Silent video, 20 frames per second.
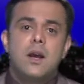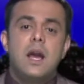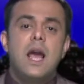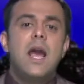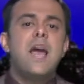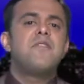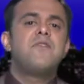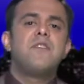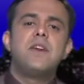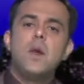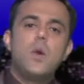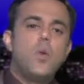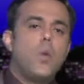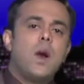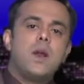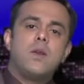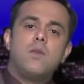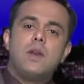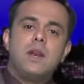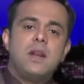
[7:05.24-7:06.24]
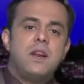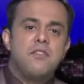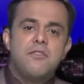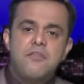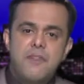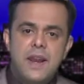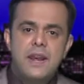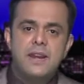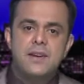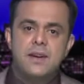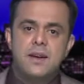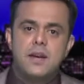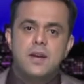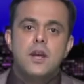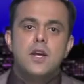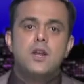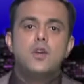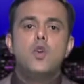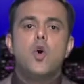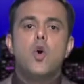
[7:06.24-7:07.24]
Everyone will faint.
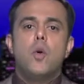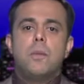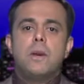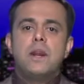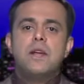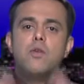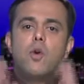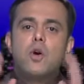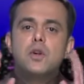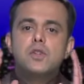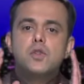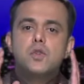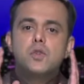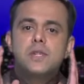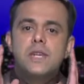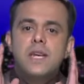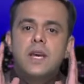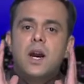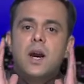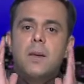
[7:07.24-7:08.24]
Nobody wants to see